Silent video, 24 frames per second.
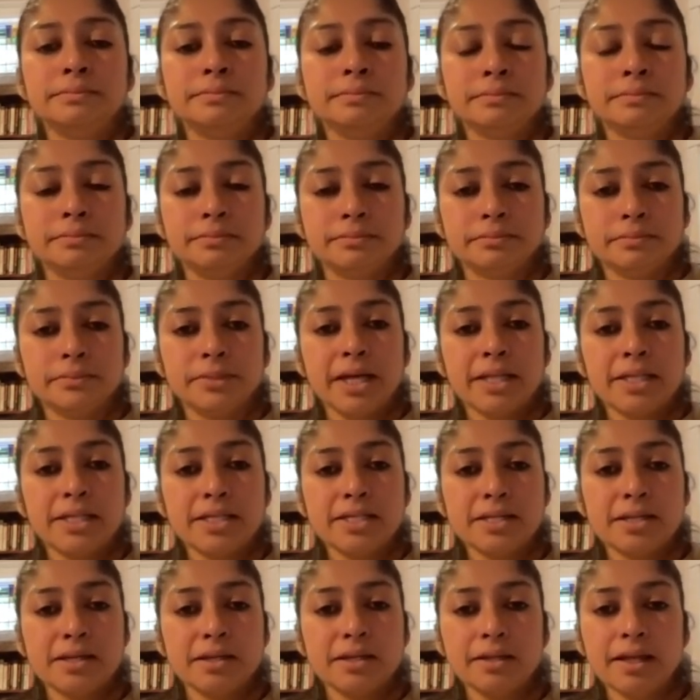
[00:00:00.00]

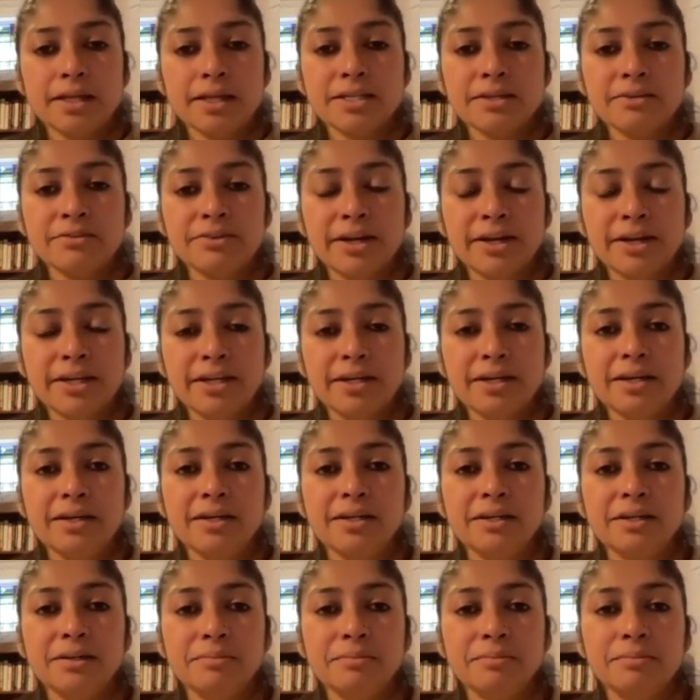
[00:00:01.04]
That's a very
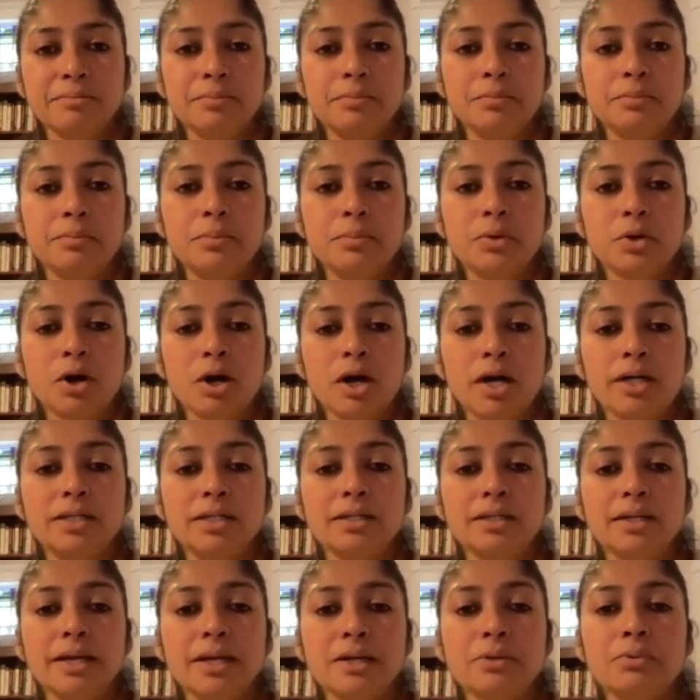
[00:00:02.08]
broad,
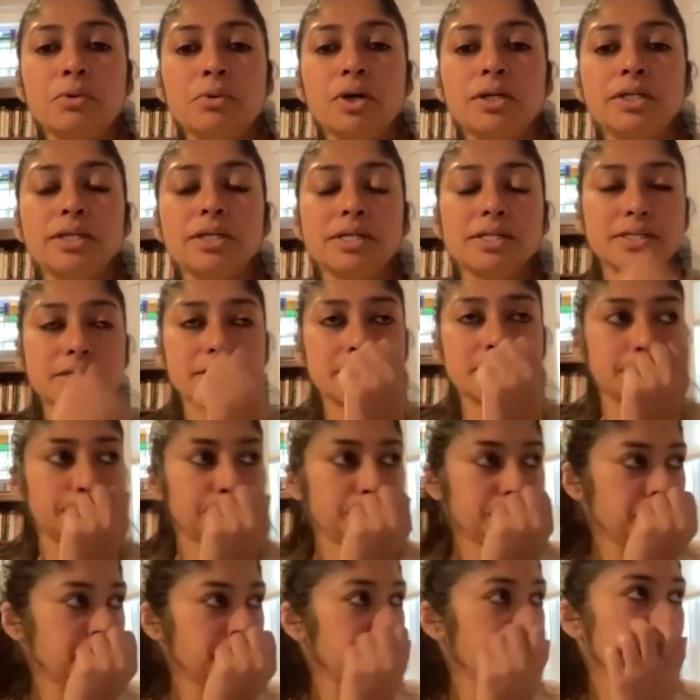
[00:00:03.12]
like what's
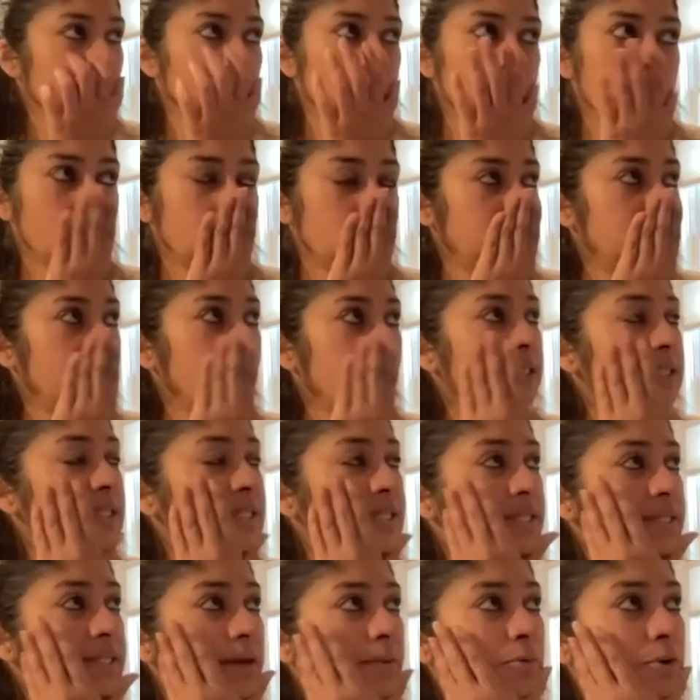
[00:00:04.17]

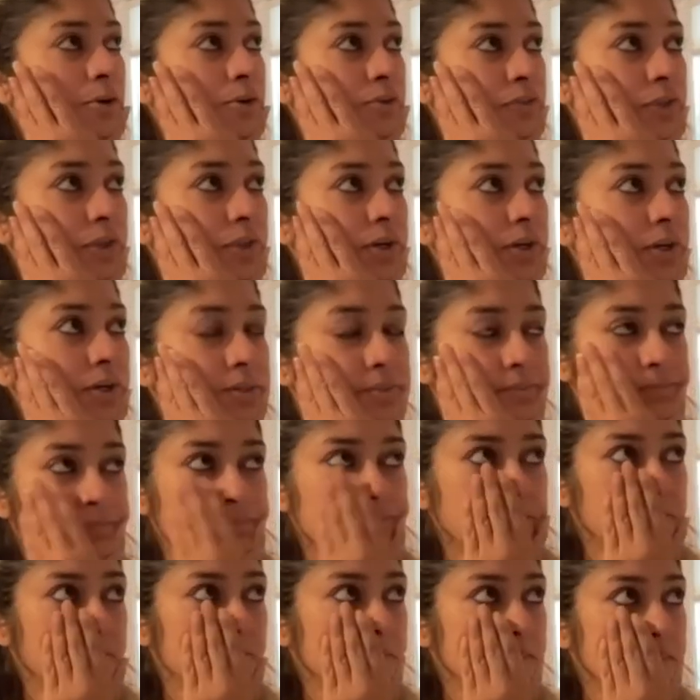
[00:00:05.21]
some of the
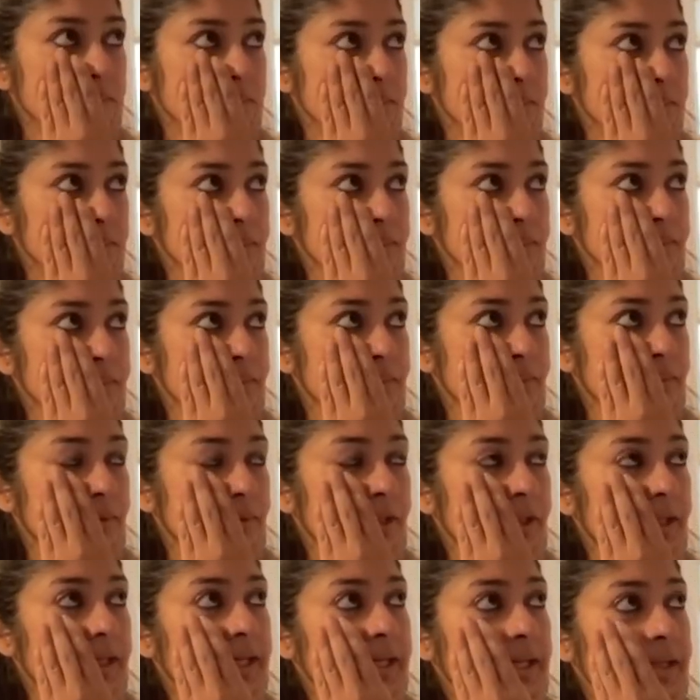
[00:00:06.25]

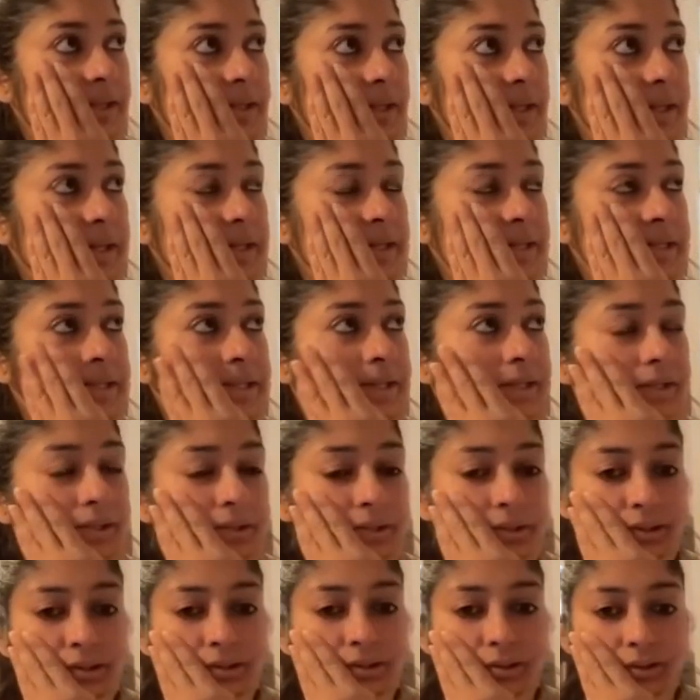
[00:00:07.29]
key things
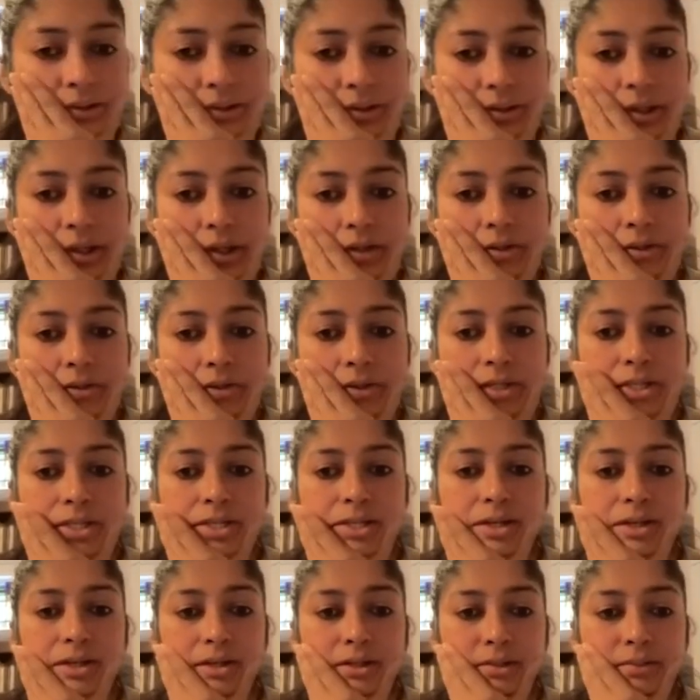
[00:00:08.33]
in
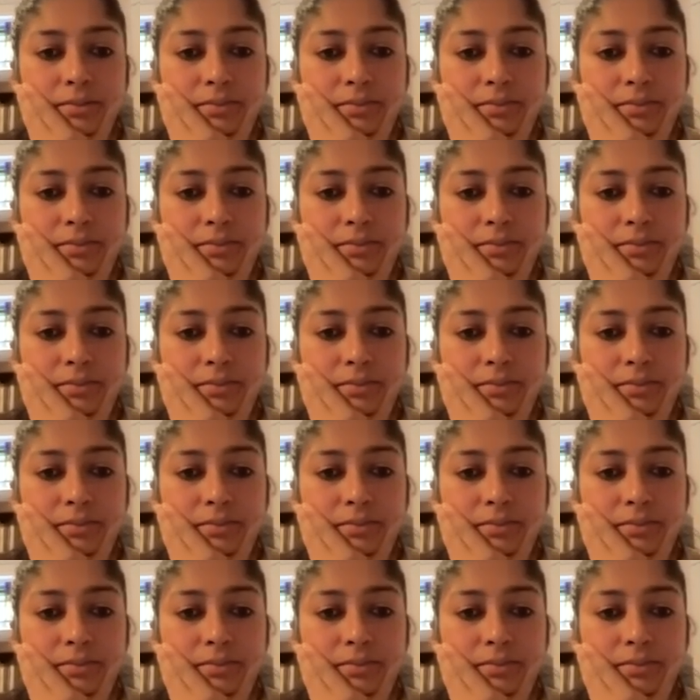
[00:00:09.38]
risk?